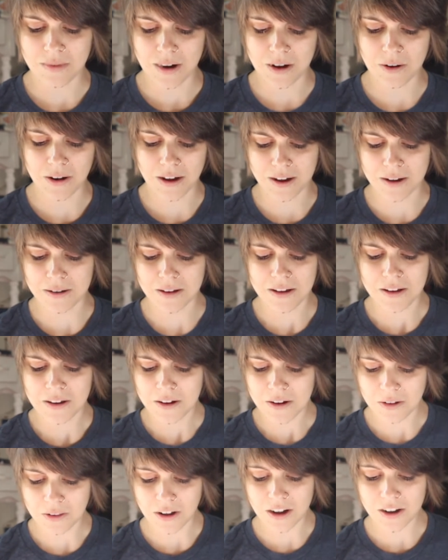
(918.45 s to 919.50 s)
okay,
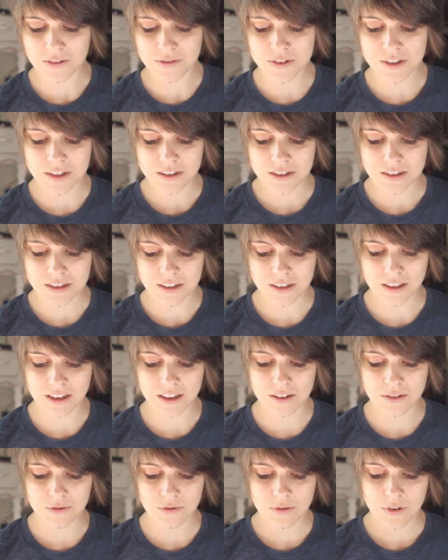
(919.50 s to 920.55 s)
gloves,
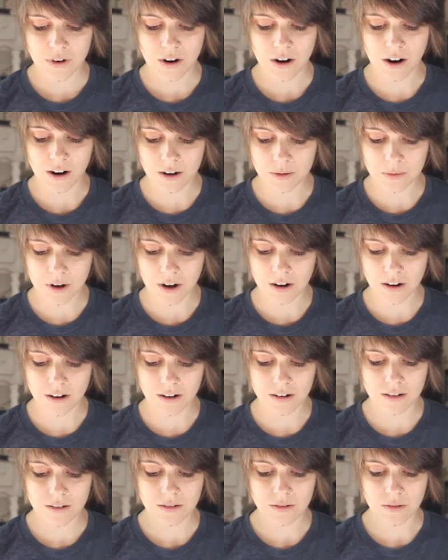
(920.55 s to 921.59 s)
sleeve, arm
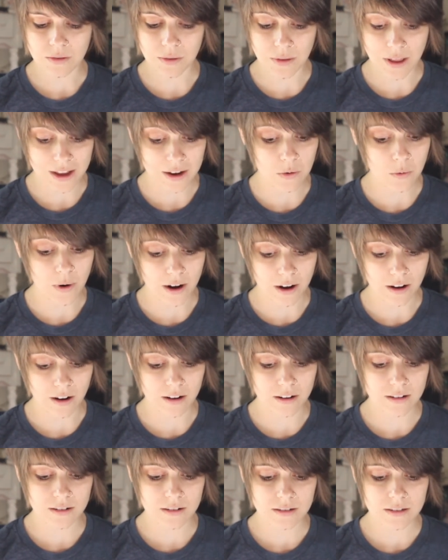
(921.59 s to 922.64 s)
guard, leg
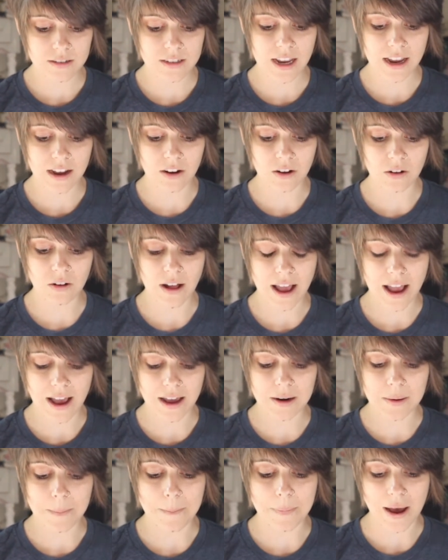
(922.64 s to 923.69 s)
wear, tail,
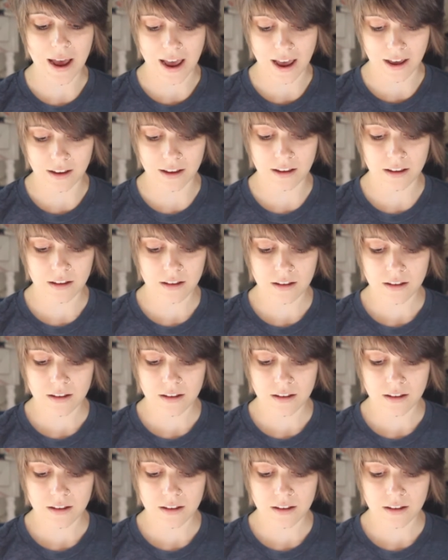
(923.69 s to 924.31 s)
and bag.